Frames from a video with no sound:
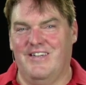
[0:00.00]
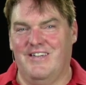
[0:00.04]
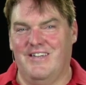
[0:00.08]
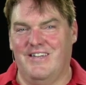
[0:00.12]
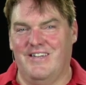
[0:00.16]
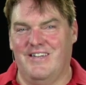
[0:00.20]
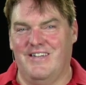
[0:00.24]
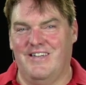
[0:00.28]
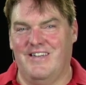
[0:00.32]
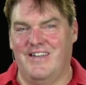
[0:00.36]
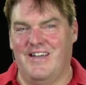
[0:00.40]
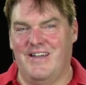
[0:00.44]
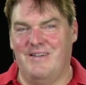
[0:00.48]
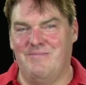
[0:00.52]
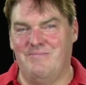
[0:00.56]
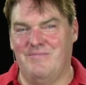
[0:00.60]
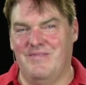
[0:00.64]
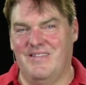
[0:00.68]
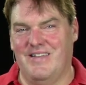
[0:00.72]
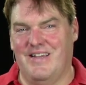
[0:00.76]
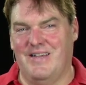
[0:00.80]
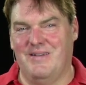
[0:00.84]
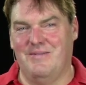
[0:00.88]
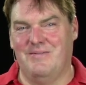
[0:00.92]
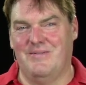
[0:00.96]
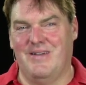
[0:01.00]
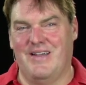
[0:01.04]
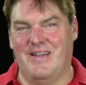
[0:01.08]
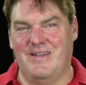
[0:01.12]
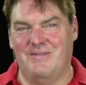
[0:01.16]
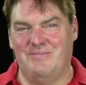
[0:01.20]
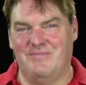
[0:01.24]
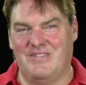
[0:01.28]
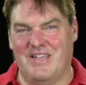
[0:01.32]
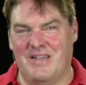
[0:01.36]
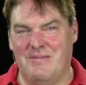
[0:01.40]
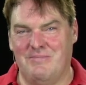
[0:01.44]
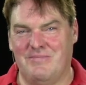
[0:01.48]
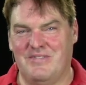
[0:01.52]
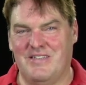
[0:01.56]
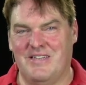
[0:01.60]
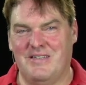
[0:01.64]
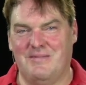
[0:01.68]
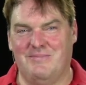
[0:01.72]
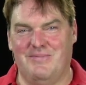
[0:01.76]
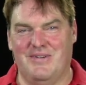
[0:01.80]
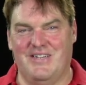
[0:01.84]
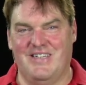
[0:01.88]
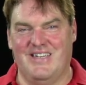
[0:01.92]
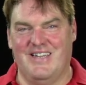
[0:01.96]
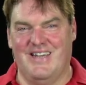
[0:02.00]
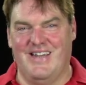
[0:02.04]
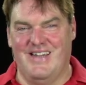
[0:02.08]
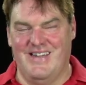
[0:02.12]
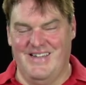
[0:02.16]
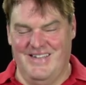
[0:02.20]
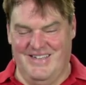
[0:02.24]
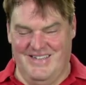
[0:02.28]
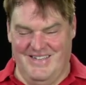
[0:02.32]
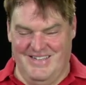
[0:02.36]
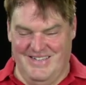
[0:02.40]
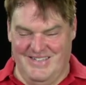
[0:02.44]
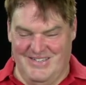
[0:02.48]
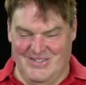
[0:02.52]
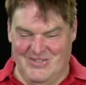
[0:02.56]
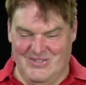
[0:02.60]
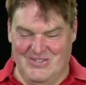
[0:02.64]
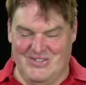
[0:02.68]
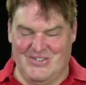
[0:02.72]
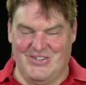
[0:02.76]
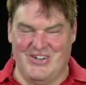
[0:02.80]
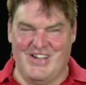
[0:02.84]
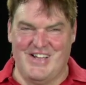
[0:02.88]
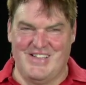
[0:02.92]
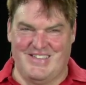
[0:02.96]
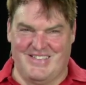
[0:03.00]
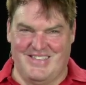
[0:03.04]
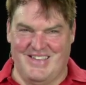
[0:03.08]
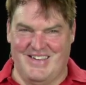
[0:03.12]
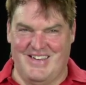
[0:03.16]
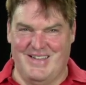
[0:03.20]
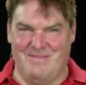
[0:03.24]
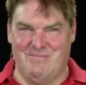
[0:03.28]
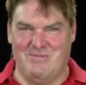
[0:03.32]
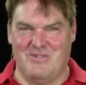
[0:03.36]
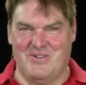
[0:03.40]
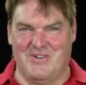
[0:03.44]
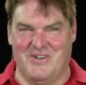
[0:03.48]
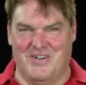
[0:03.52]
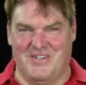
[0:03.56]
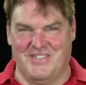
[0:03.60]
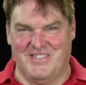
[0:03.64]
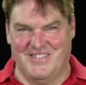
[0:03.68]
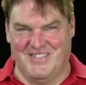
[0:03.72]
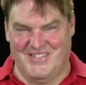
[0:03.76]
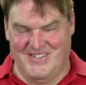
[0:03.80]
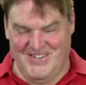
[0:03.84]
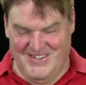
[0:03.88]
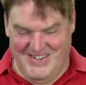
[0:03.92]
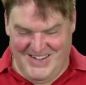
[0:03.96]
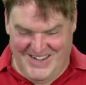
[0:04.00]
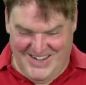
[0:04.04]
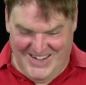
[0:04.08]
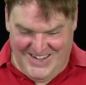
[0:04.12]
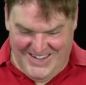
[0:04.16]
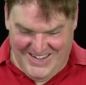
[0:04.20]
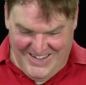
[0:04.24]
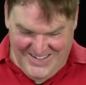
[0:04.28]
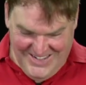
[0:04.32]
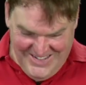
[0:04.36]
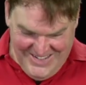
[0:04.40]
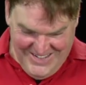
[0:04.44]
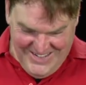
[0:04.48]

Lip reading: And I'm tempted, but I don't trust the demo gods today.